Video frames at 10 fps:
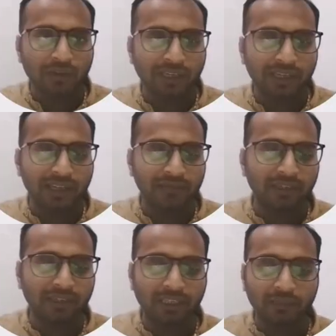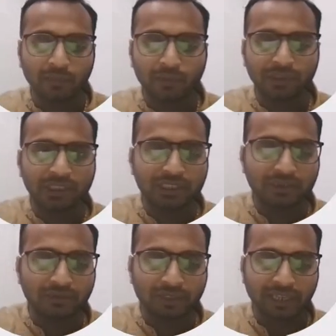here I will input
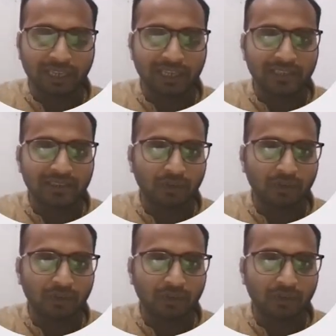this one as